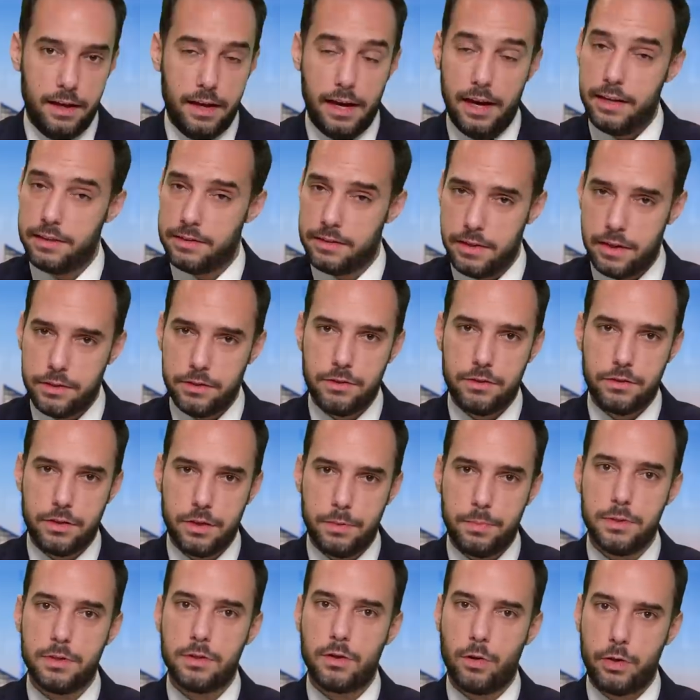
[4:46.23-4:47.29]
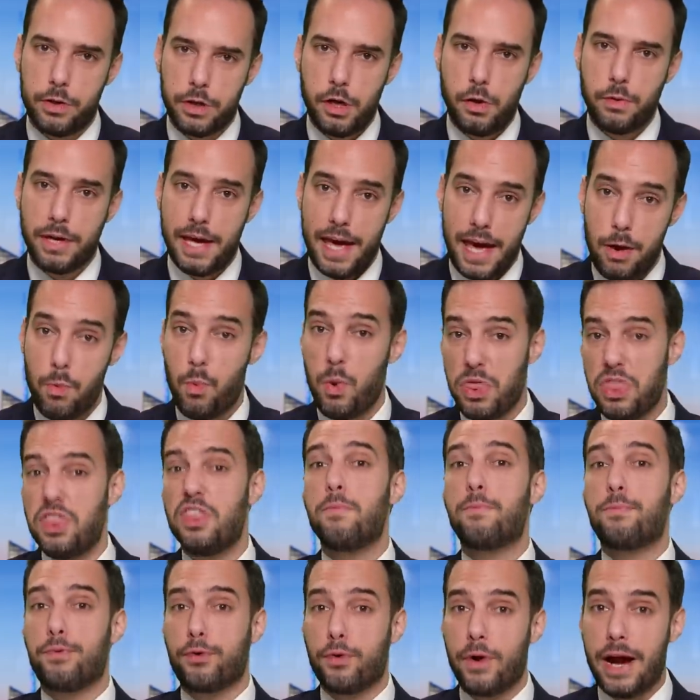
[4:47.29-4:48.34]
Hey, censorship is only okay when
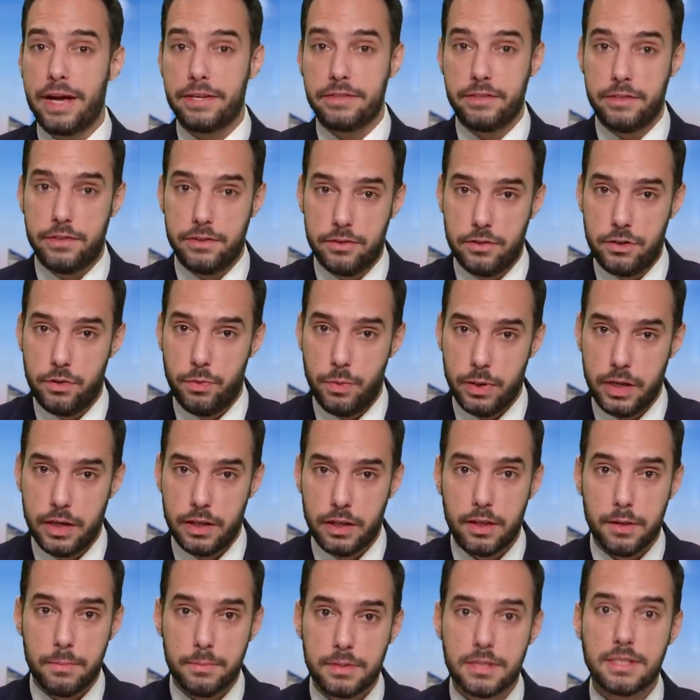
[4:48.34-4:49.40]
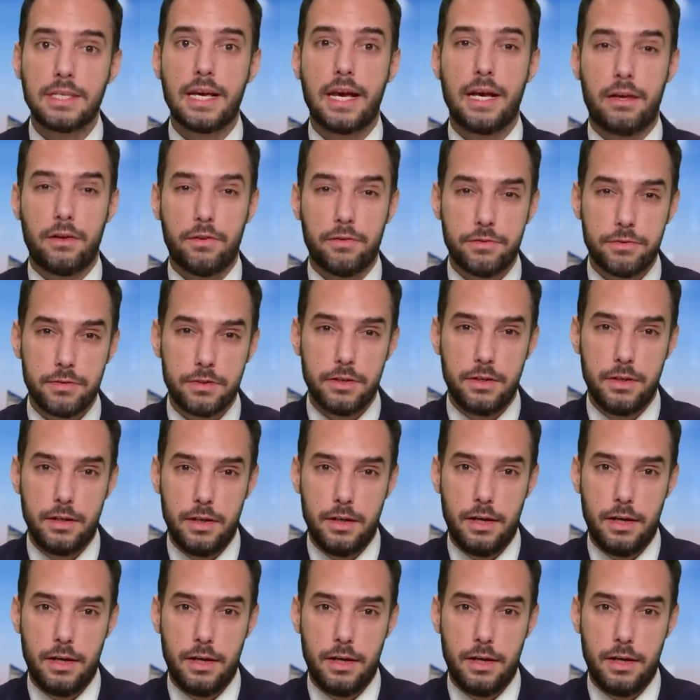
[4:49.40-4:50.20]
the press is doing it themselves.